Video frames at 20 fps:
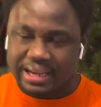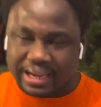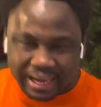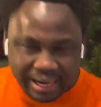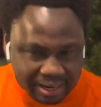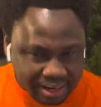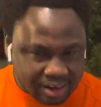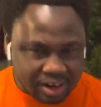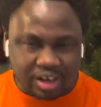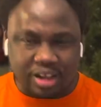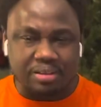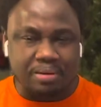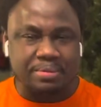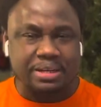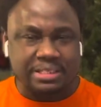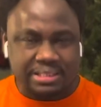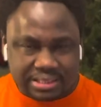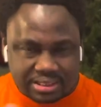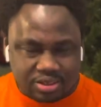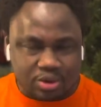A lot of them
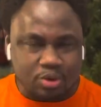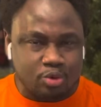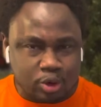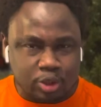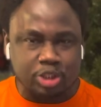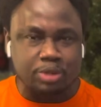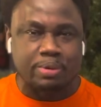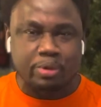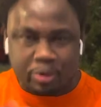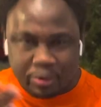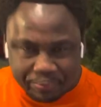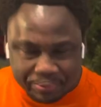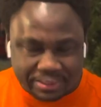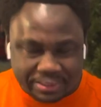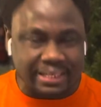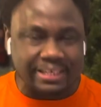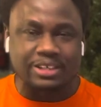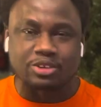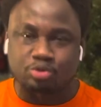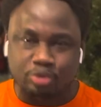is still going to be
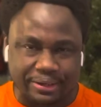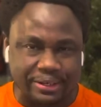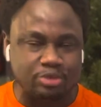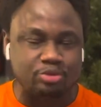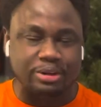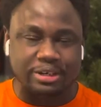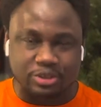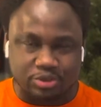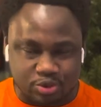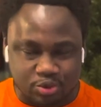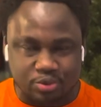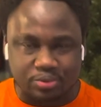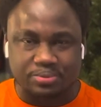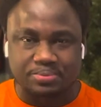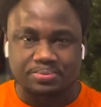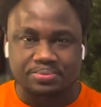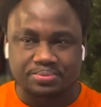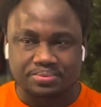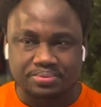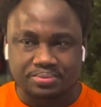repeated in 2022.
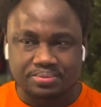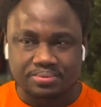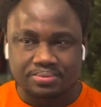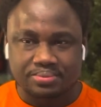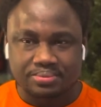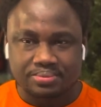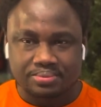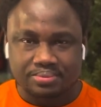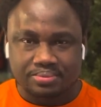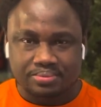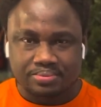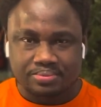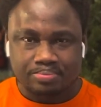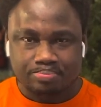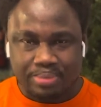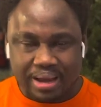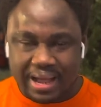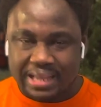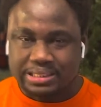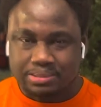
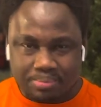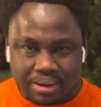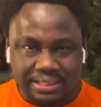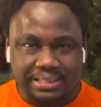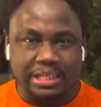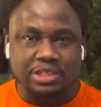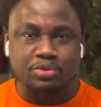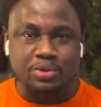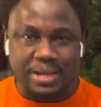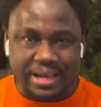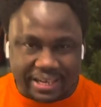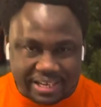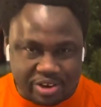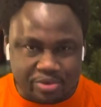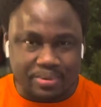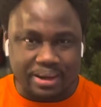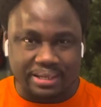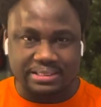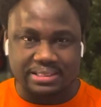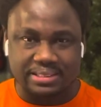But as much as we are
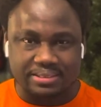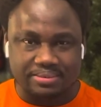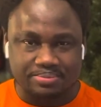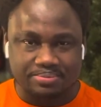humans